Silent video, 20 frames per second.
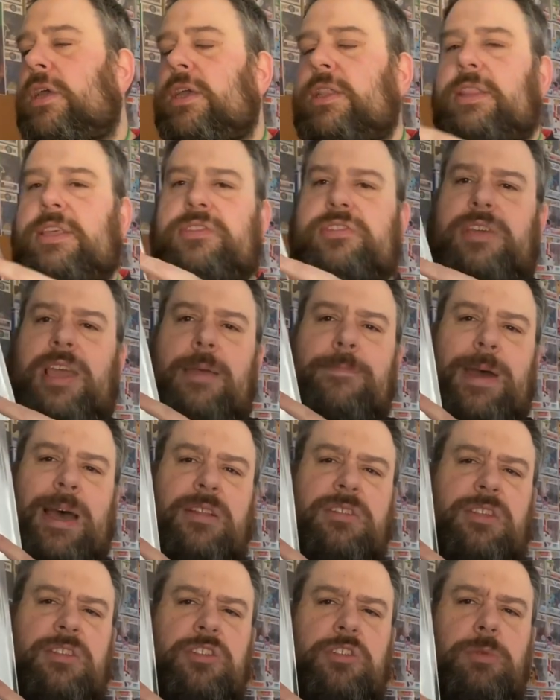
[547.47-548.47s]
This came
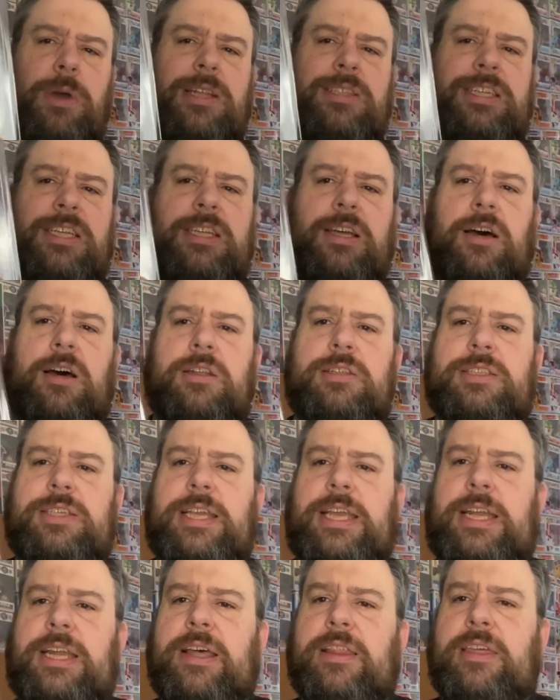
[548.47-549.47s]
out in
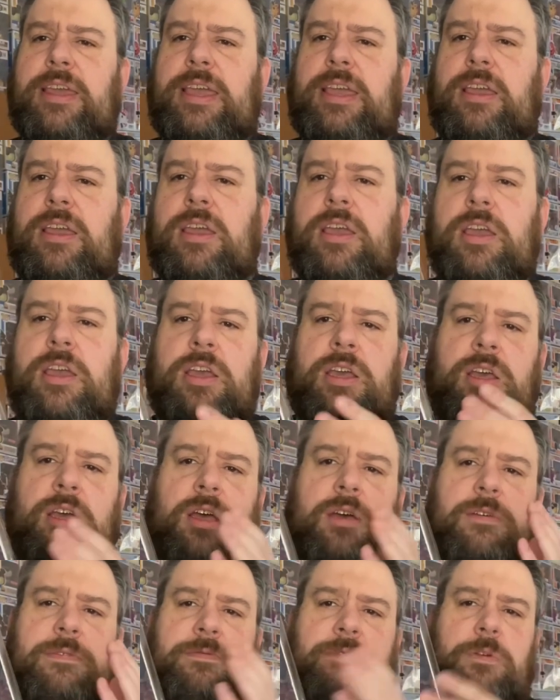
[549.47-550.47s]
2019, I think,
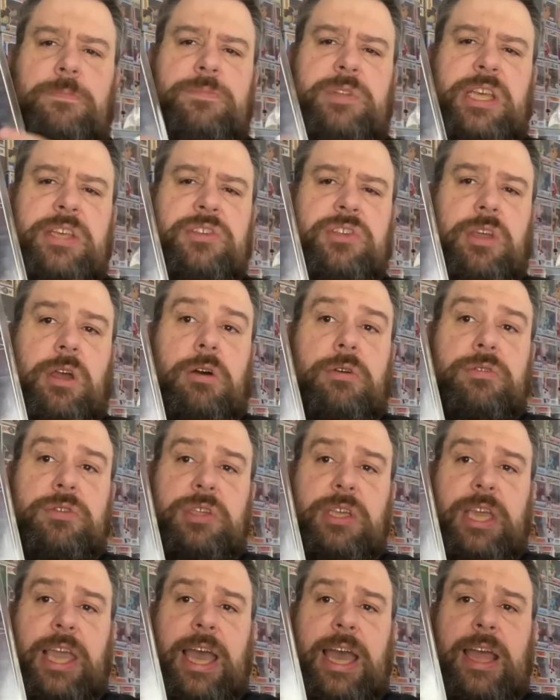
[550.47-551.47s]
from Discogs
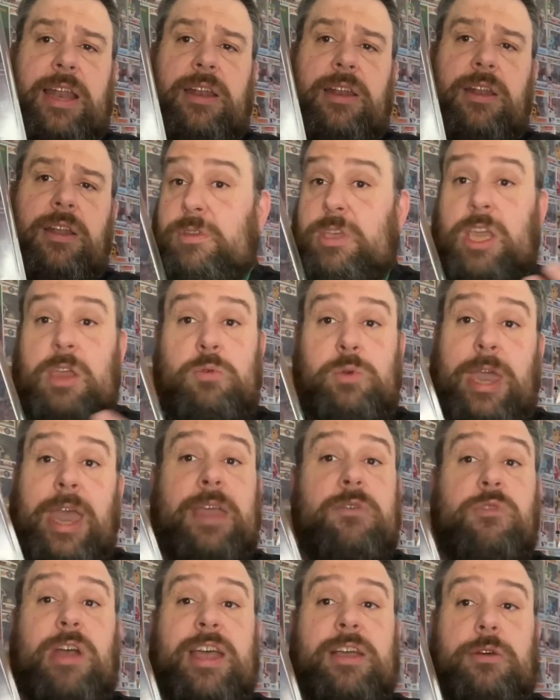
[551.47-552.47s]
again,
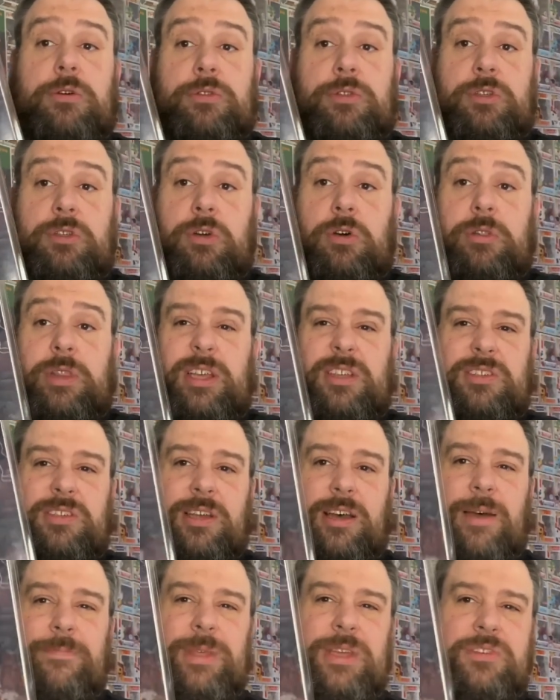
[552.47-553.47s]
UK record store this
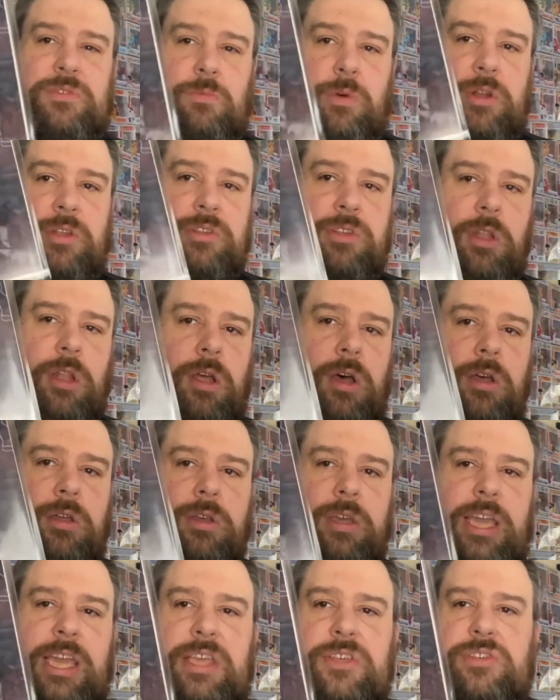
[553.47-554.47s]
time. This one is a lot
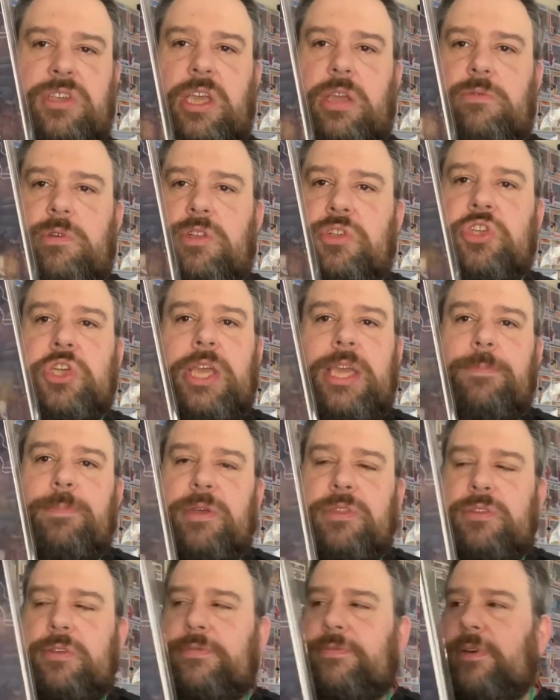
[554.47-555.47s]
easier and
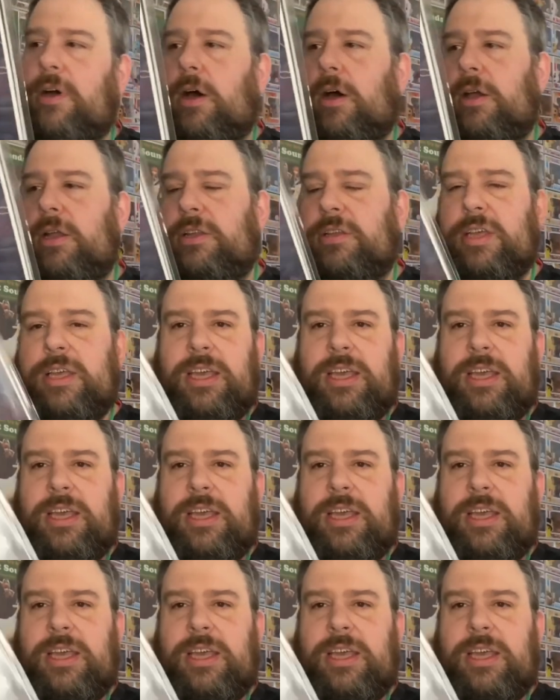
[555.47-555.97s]
cheaper to find.